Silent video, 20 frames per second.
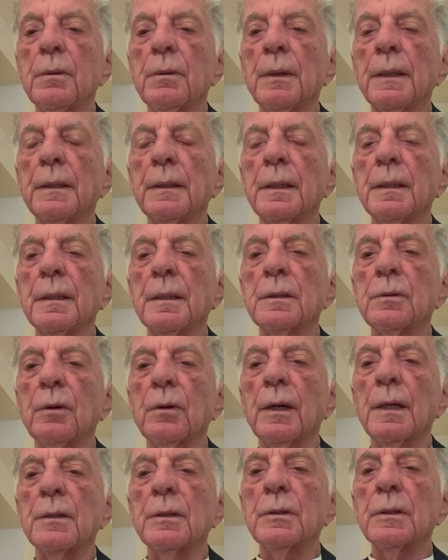Iranian
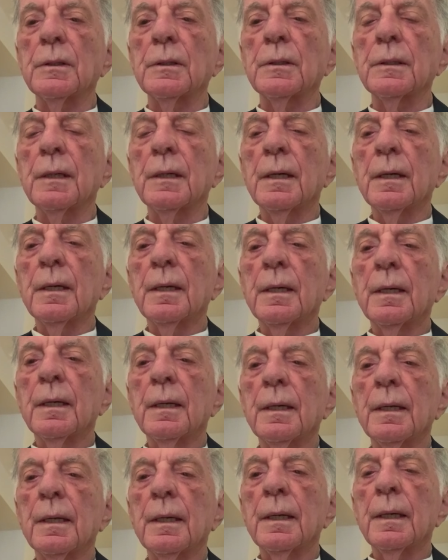installations
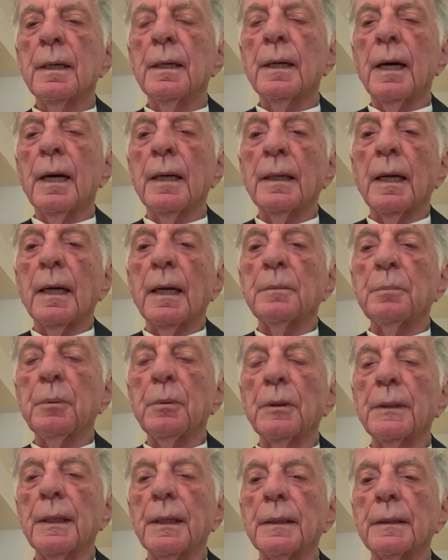are not
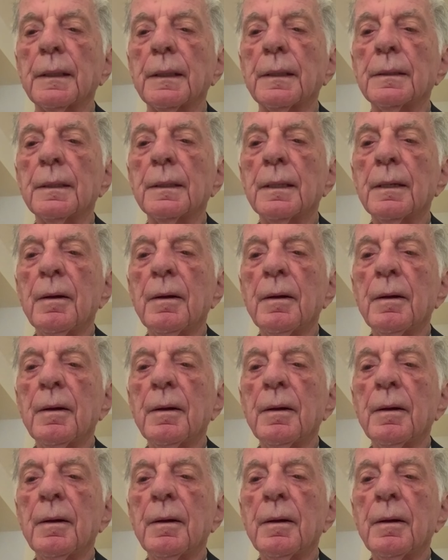protected.